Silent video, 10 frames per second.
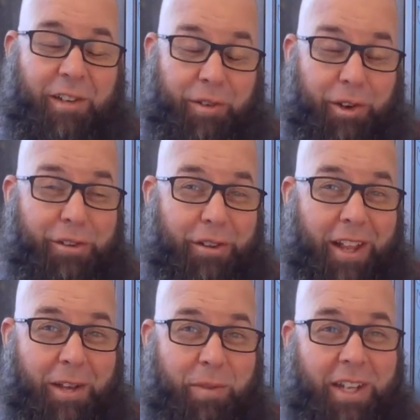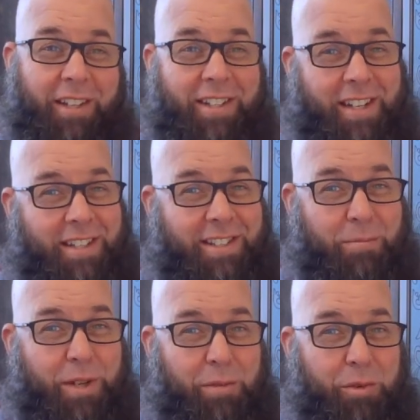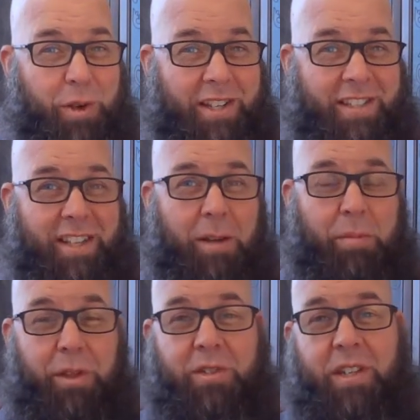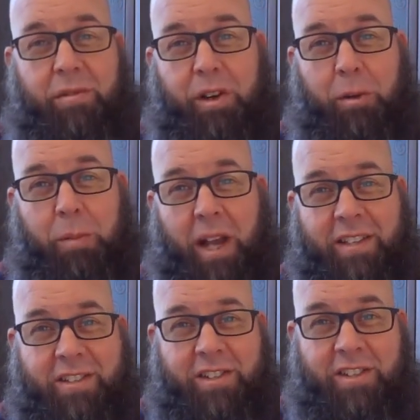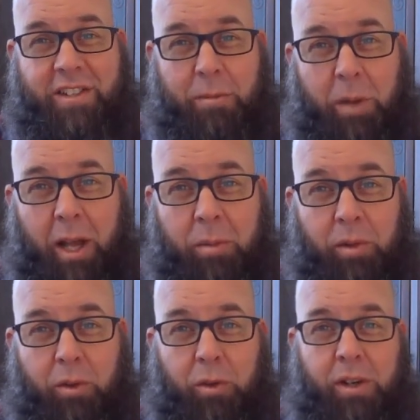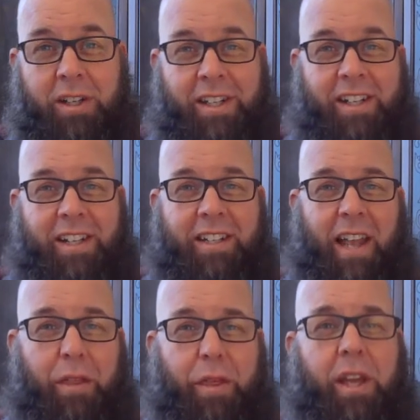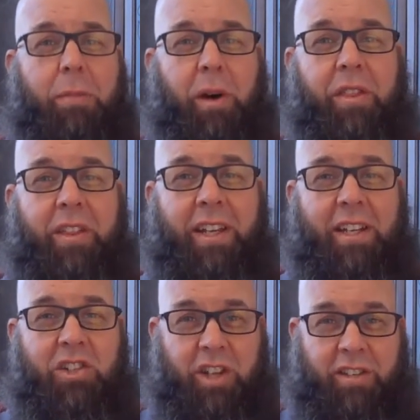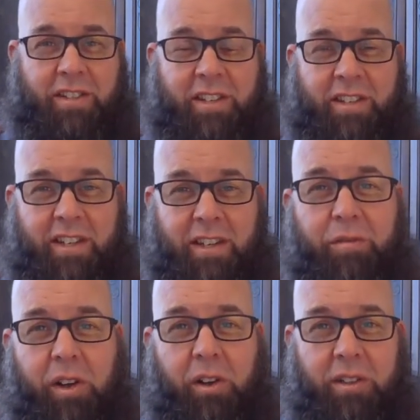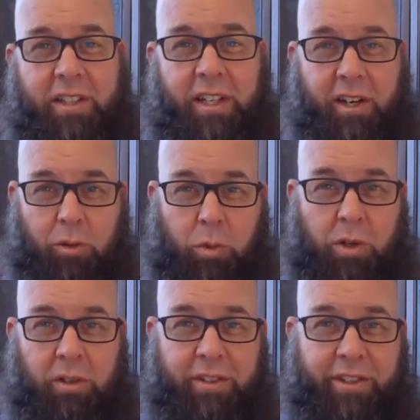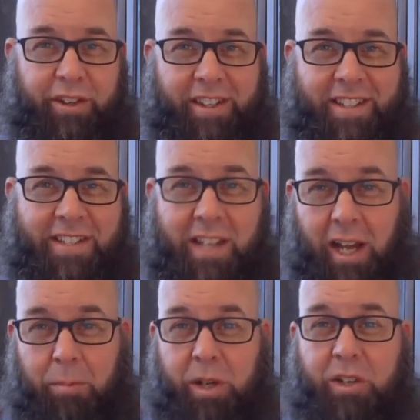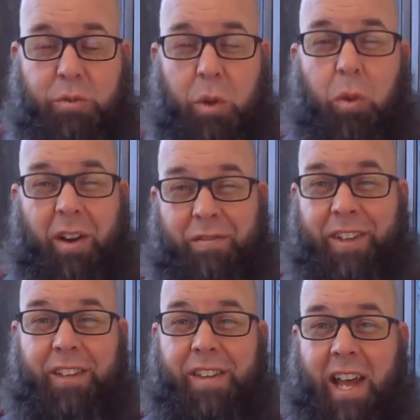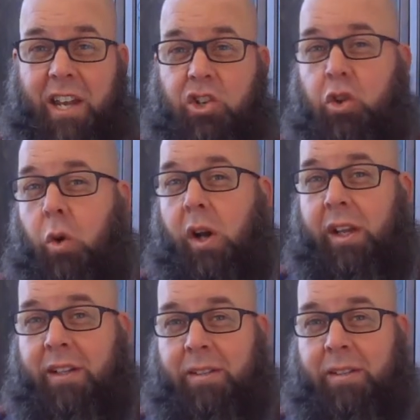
if you're also like me, you tend to sometimes want to skip those difficult passages in the Bible or not think about the injustice and difficulty in our world during this time because we want to feel that joy.